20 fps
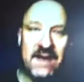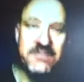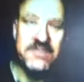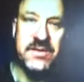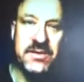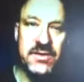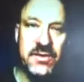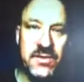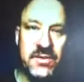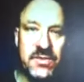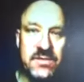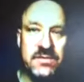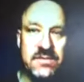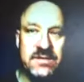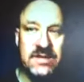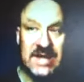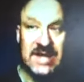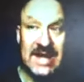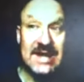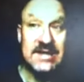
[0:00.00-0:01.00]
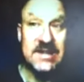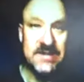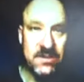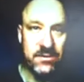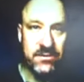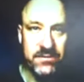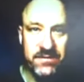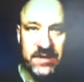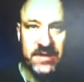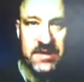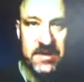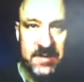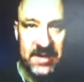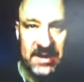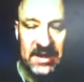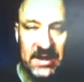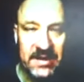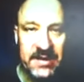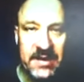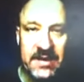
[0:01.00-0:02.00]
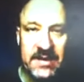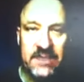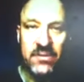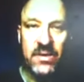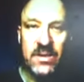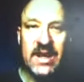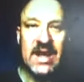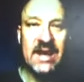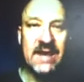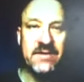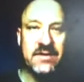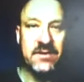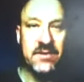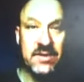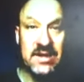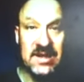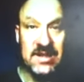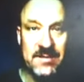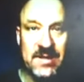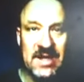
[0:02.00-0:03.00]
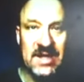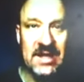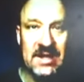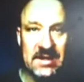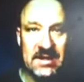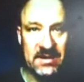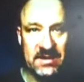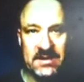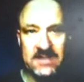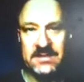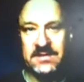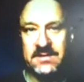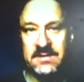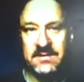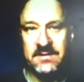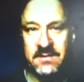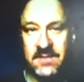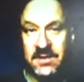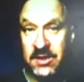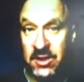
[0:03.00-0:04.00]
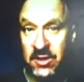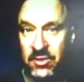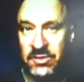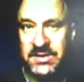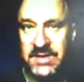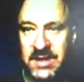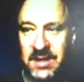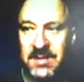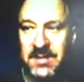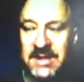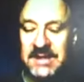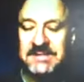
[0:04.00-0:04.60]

to, that is a fundamental thing that we have to eliminate is the toe stabbing